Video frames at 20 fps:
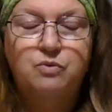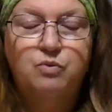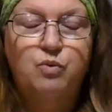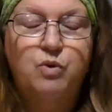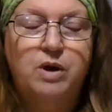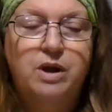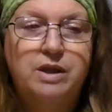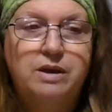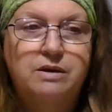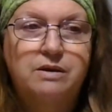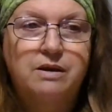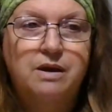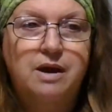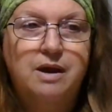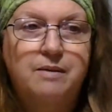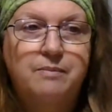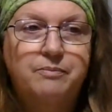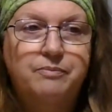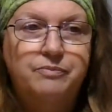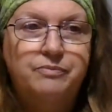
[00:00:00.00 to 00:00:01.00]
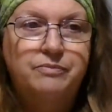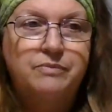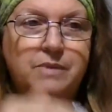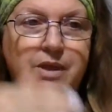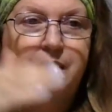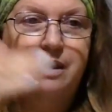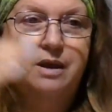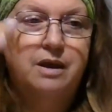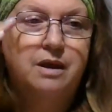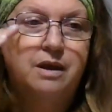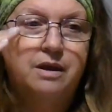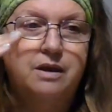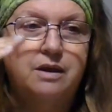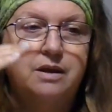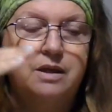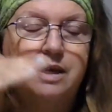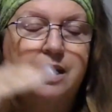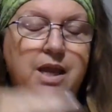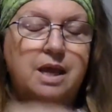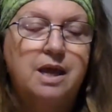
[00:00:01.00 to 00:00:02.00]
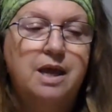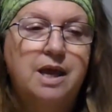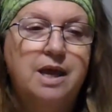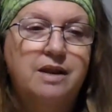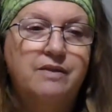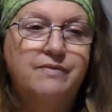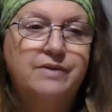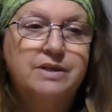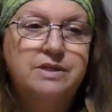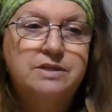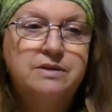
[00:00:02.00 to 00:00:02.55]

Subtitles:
one ahead of